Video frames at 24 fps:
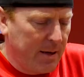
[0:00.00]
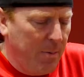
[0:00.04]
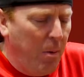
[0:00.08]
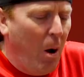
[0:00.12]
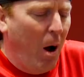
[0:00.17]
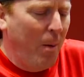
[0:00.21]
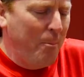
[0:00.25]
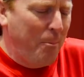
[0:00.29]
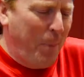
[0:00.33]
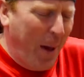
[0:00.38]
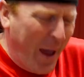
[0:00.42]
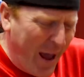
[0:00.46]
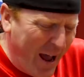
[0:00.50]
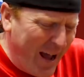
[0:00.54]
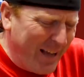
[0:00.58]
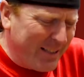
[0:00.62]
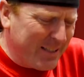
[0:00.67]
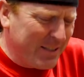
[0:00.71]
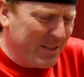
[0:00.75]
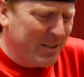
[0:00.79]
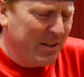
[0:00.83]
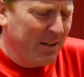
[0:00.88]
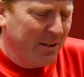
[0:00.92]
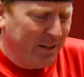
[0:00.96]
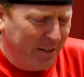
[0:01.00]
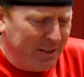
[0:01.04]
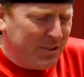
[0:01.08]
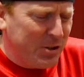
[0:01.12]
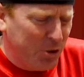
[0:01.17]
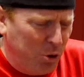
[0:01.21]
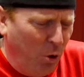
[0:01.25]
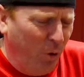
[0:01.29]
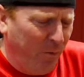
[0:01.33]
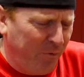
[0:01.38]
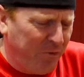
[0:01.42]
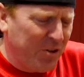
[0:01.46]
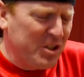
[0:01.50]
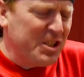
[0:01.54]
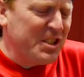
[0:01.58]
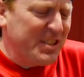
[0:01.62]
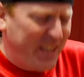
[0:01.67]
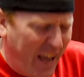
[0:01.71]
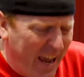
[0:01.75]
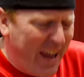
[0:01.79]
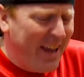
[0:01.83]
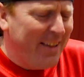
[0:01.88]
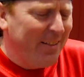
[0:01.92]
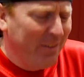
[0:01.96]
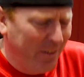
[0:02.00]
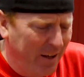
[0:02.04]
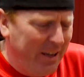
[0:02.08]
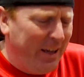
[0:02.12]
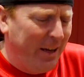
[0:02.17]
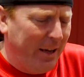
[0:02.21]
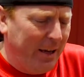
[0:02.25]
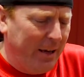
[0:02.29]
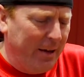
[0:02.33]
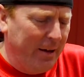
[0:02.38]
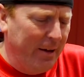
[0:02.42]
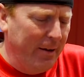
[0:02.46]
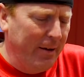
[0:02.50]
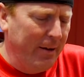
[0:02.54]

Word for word: Come on, Pats. Let's do it for Stan Lee.